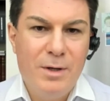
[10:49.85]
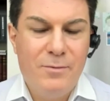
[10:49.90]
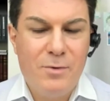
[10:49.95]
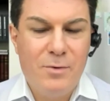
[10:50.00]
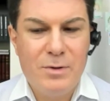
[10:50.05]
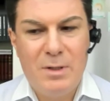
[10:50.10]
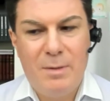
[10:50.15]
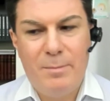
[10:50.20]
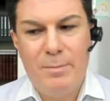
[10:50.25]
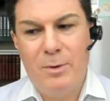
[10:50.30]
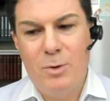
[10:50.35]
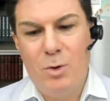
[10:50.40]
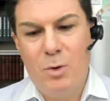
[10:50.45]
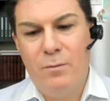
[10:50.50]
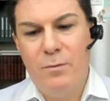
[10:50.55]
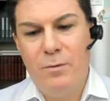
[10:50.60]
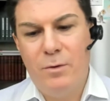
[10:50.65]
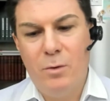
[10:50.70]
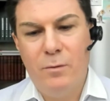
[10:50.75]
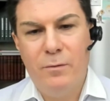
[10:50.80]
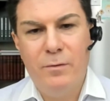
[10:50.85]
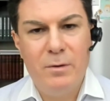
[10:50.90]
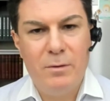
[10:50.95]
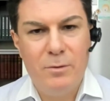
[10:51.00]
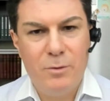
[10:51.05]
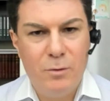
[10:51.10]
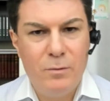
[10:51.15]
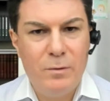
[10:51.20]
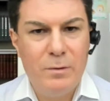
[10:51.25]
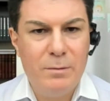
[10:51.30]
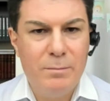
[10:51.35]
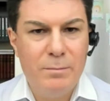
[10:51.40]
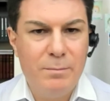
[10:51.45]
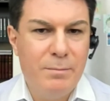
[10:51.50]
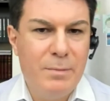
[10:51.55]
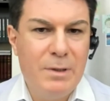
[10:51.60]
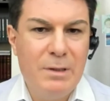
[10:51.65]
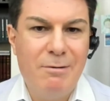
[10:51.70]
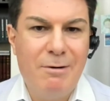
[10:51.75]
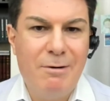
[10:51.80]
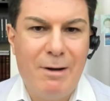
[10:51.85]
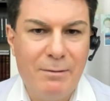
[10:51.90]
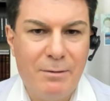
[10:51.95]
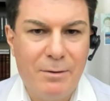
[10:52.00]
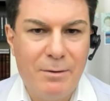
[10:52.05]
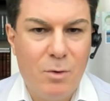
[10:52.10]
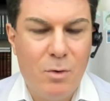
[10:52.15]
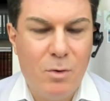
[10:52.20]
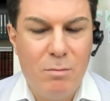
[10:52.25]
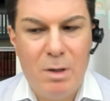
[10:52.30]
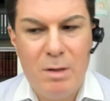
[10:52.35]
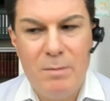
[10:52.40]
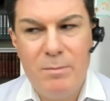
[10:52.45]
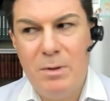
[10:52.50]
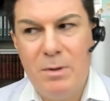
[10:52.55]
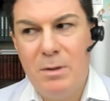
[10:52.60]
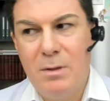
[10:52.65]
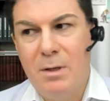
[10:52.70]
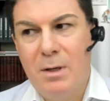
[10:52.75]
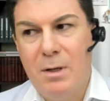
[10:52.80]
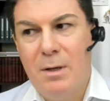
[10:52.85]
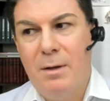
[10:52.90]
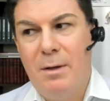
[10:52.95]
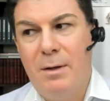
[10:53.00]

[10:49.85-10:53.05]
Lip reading: For example, you will be drunk, or maybe